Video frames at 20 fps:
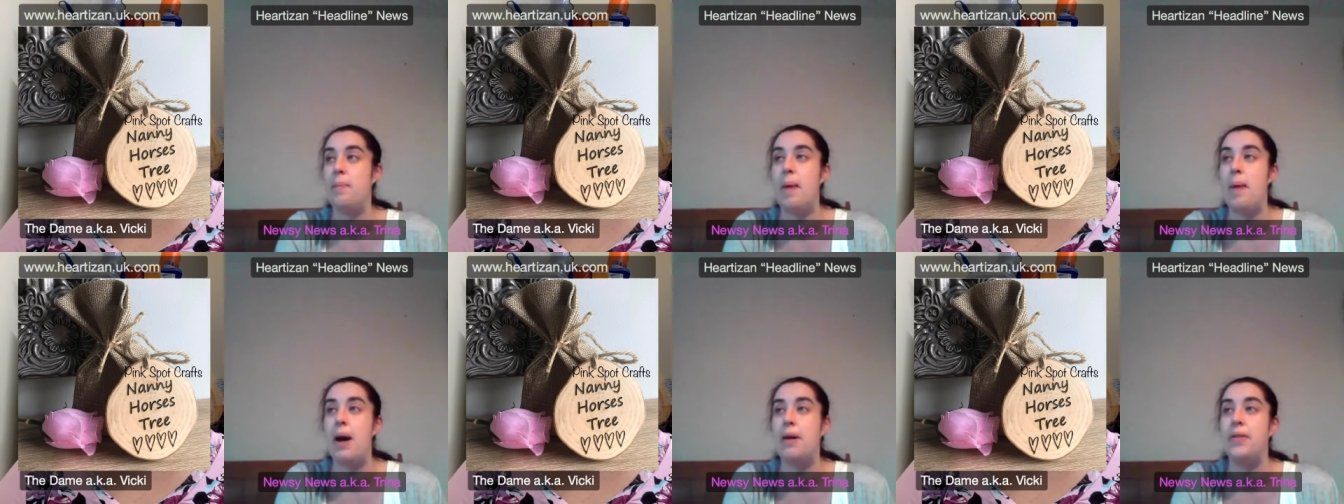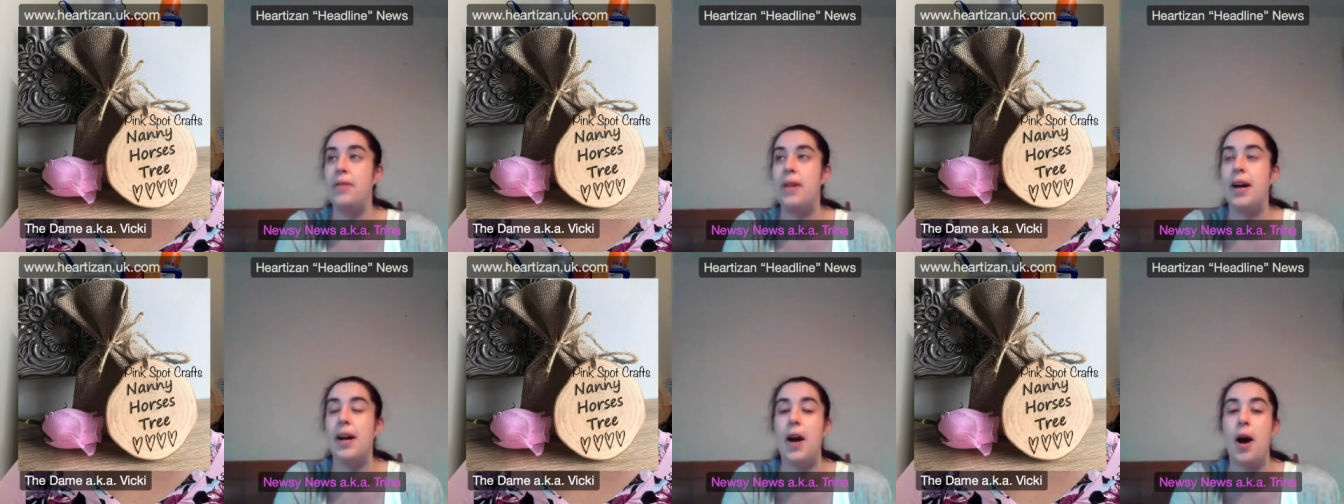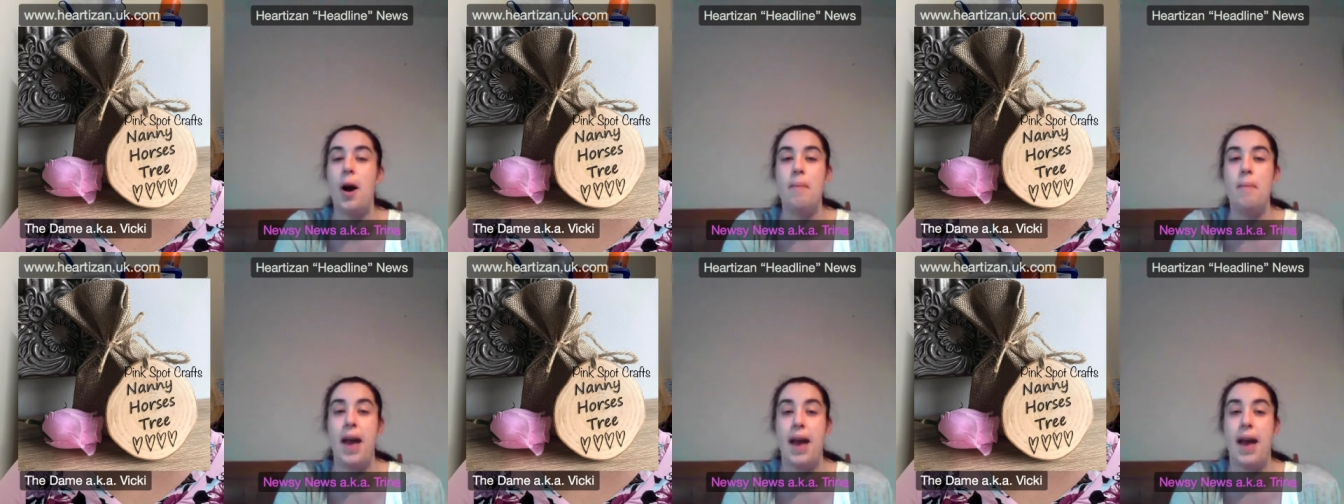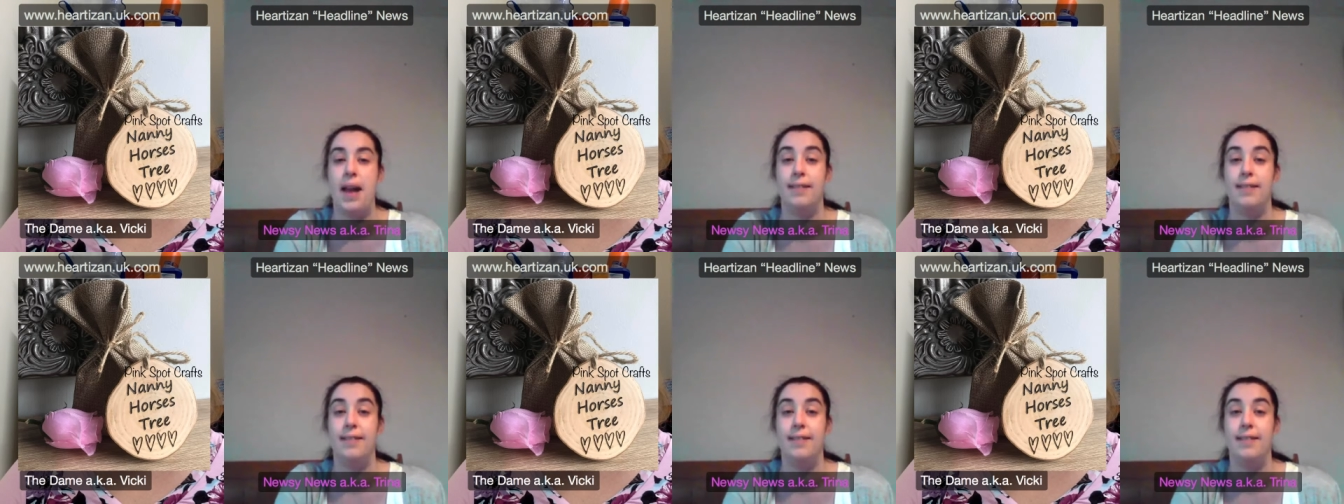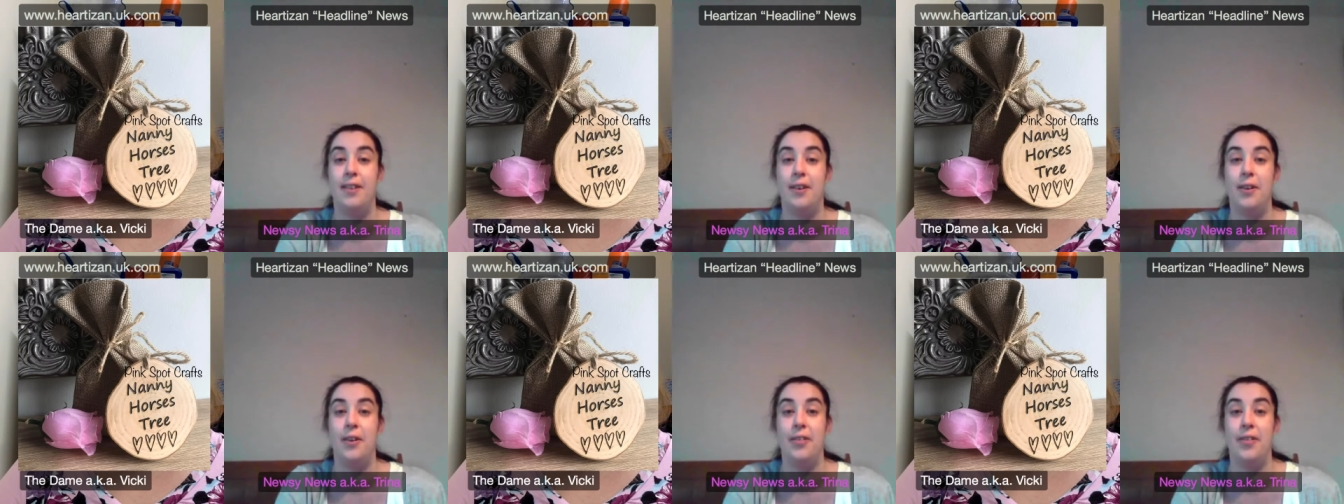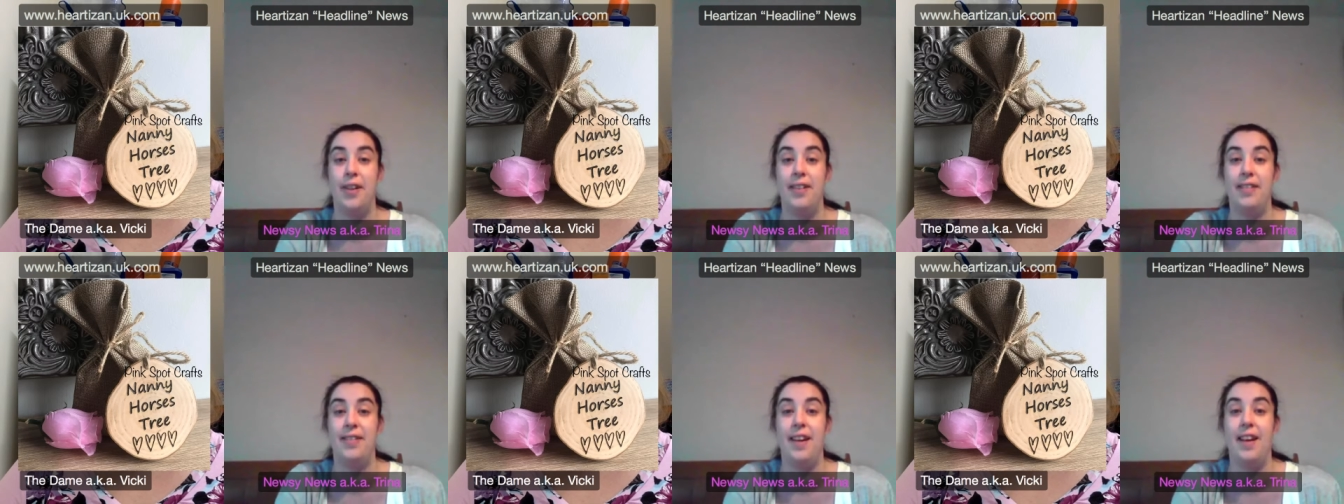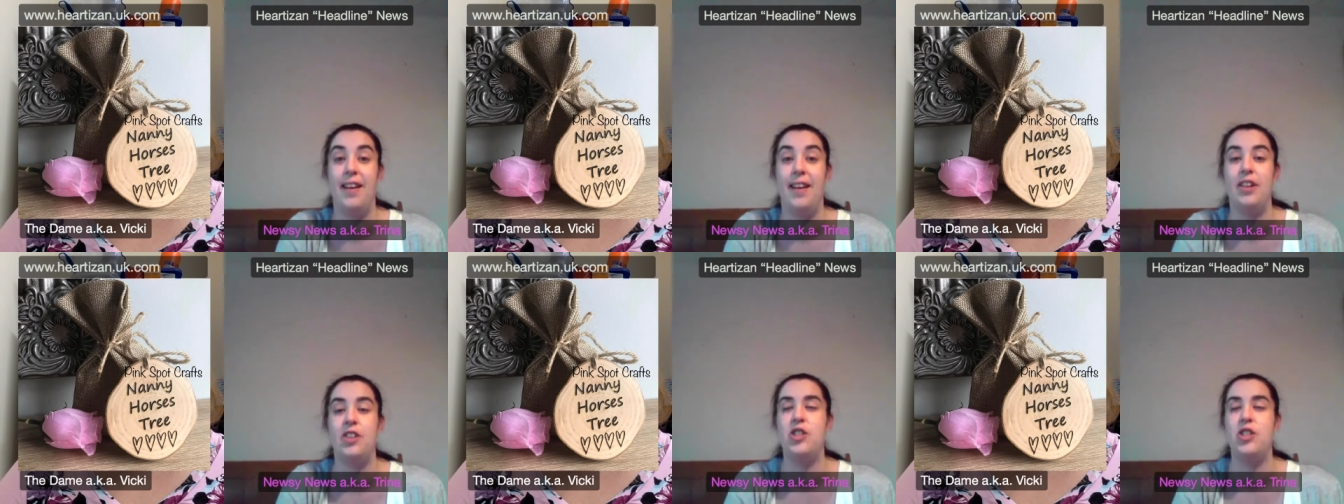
amount that come in on the and um,